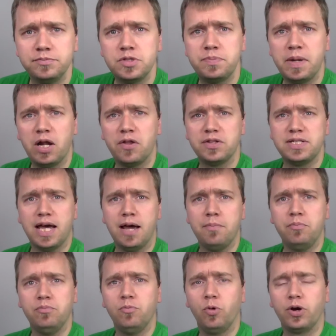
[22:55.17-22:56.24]
spend all the
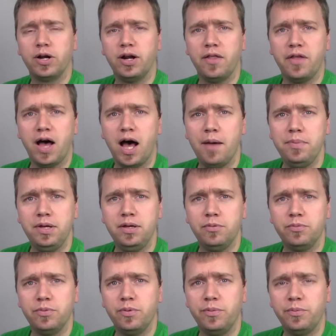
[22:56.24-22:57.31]
time working on the hobby
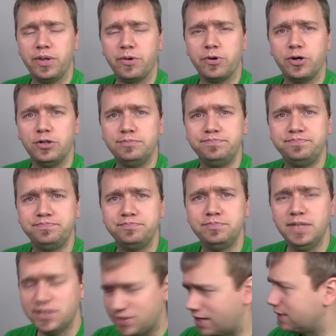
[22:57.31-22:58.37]
and without her.
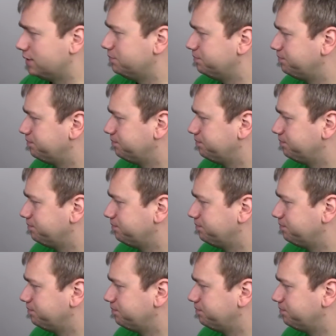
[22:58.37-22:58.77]
Exactly.